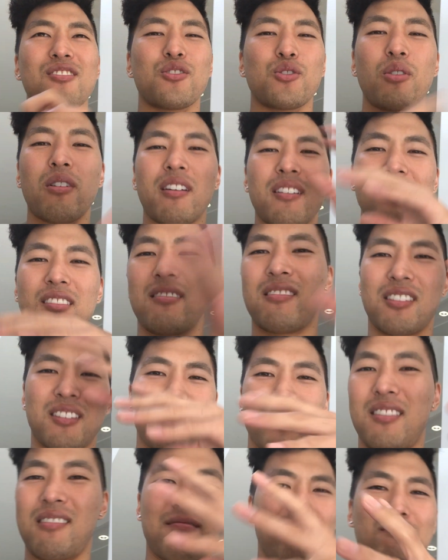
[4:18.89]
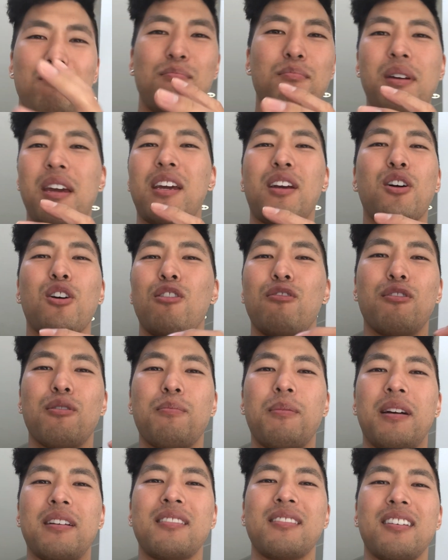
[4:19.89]
try to just make
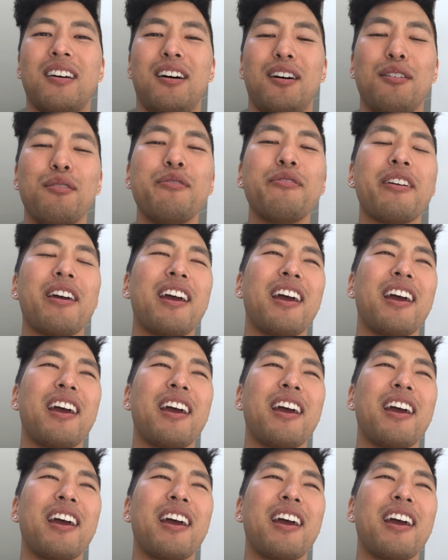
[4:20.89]
over myself.